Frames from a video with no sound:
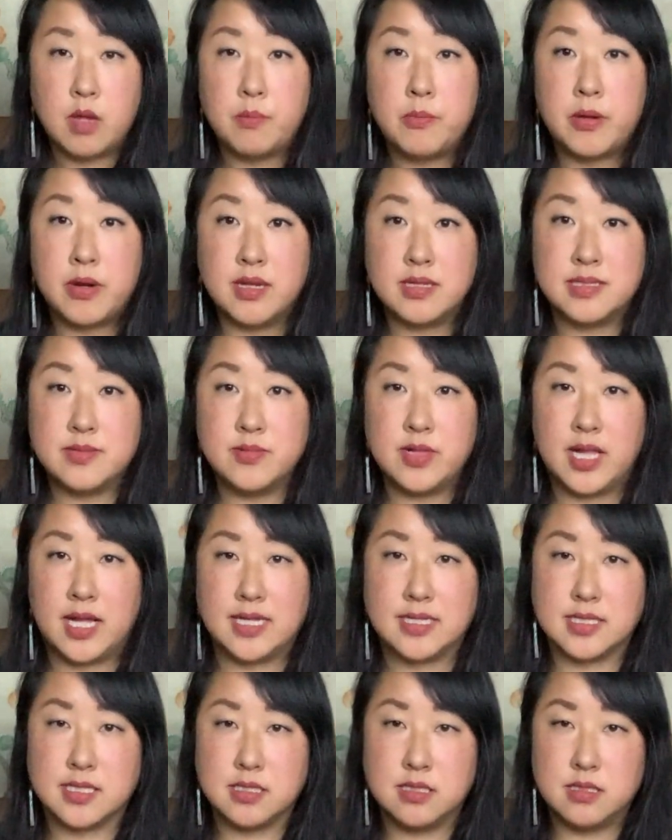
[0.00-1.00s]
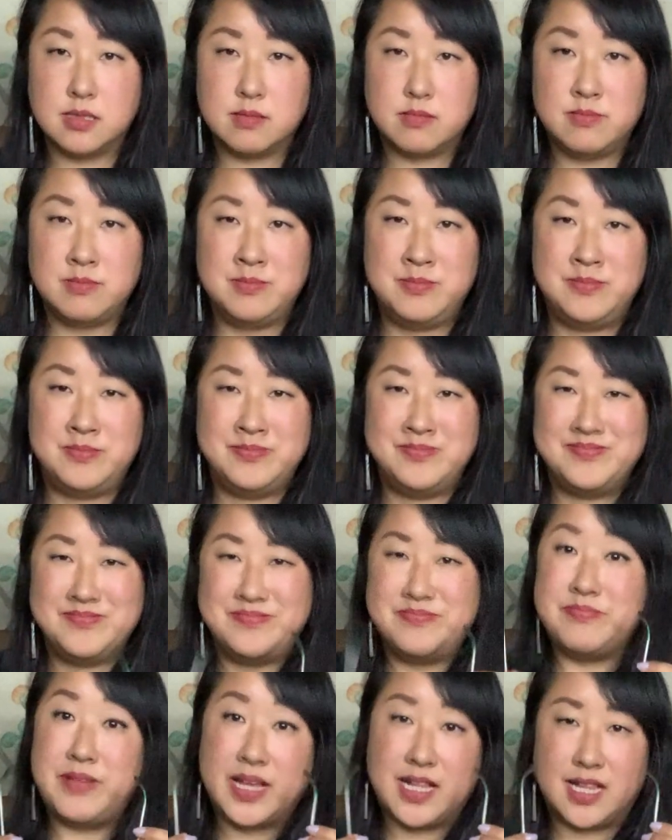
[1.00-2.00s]
put on some glasses,
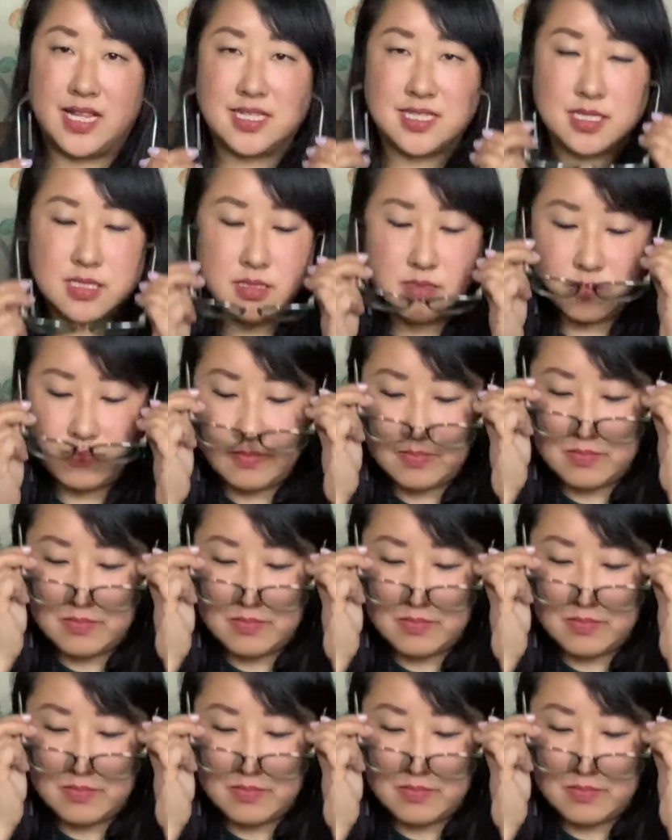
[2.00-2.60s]
my glasses,